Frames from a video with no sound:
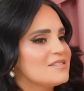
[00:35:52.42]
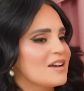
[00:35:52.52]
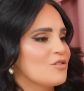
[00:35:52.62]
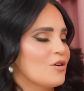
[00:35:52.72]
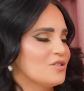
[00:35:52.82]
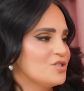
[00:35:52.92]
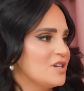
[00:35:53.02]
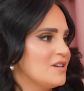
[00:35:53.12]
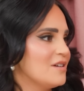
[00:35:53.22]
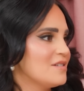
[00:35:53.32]

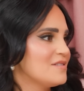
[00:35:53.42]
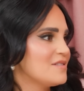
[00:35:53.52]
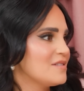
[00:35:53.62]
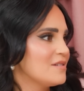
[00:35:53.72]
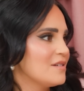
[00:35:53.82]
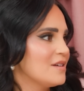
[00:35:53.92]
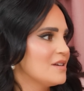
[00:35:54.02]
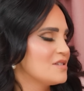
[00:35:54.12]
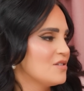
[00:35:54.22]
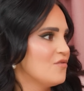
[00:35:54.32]
technology is
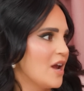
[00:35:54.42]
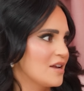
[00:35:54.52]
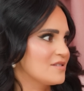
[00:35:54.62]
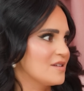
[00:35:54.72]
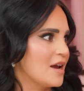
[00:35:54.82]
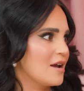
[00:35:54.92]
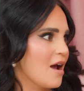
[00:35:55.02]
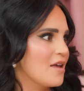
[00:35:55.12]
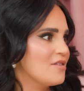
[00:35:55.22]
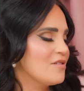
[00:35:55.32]
advancing.
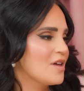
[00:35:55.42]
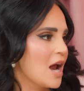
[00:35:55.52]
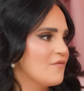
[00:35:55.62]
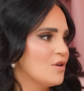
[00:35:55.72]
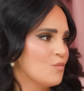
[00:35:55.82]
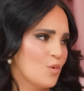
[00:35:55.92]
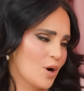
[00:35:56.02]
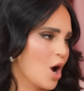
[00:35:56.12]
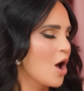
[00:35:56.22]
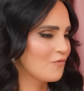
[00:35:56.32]
I think that I feel more
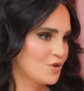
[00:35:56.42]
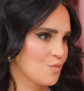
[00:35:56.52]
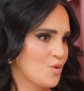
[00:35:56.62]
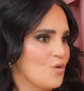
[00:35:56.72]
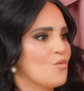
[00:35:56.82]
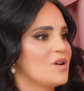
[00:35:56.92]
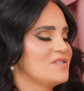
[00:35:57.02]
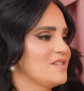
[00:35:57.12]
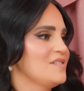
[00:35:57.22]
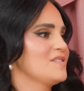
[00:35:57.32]
comfortable
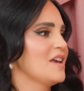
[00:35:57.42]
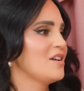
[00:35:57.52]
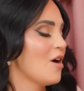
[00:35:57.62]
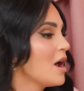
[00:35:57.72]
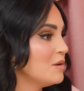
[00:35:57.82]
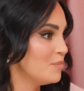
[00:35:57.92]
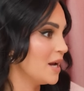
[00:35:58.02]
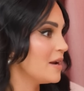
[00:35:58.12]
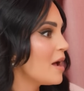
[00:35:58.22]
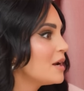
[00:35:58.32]
once it's like not in
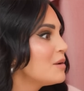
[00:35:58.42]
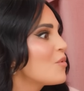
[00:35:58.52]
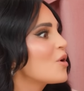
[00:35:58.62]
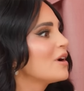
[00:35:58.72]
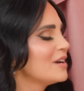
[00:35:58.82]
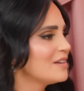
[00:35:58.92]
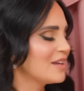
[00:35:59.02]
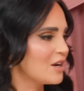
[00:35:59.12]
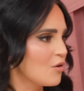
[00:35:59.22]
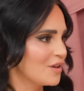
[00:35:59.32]
beta anymore and it
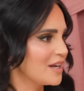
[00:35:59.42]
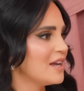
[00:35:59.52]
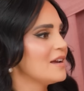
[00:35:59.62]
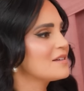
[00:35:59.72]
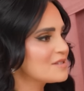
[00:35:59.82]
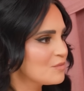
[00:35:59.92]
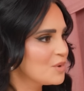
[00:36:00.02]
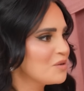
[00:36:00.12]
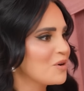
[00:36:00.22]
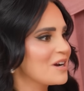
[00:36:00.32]
like all the kinks have
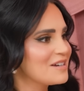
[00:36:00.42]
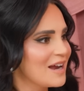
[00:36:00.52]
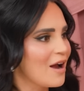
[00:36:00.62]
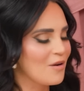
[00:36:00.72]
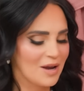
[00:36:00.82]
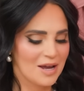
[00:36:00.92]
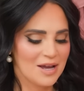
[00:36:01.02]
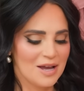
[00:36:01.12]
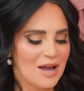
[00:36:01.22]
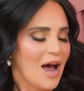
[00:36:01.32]
been worked out.
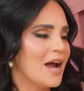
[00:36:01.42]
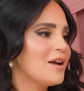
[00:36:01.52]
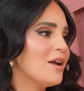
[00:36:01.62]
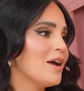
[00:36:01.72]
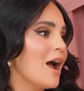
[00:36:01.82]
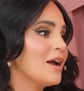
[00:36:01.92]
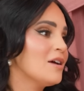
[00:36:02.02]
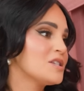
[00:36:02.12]
I got a